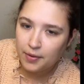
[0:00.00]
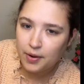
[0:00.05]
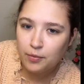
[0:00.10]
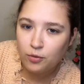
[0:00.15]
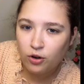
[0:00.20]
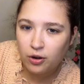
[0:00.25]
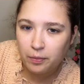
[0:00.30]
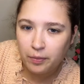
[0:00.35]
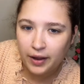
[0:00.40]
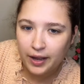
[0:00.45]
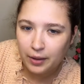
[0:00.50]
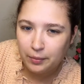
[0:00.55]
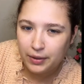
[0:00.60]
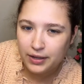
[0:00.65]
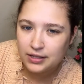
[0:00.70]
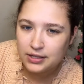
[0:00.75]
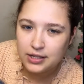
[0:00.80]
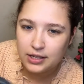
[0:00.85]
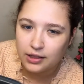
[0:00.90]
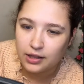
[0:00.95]
are more
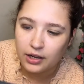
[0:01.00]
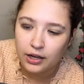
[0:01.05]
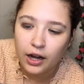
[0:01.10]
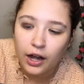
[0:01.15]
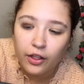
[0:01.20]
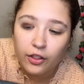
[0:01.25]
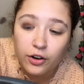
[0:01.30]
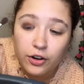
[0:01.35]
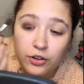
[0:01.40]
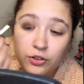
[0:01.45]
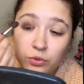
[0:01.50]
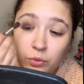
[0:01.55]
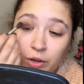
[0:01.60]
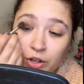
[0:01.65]
pigmented than others,